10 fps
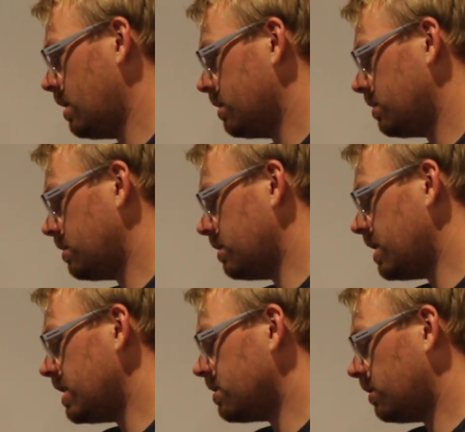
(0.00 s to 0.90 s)
So it's a
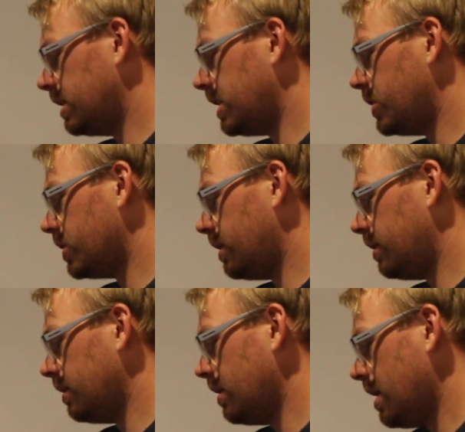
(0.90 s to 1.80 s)
seasonal
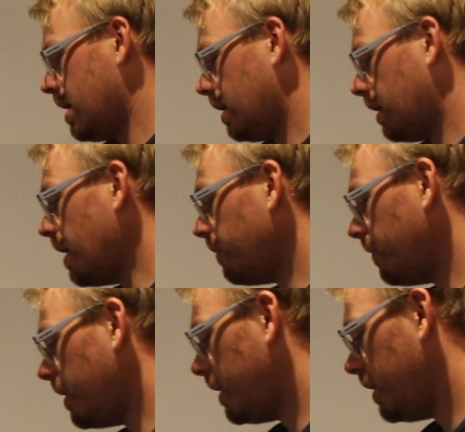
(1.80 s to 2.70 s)
edition,
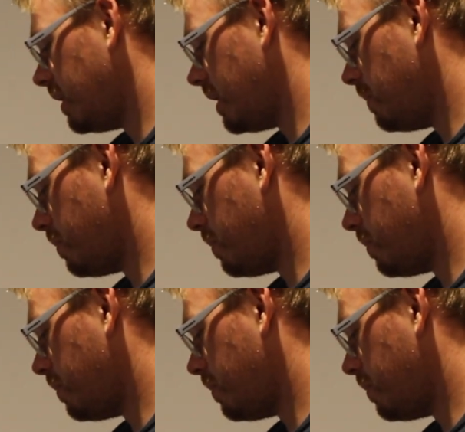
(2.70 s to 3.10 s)
Leffe de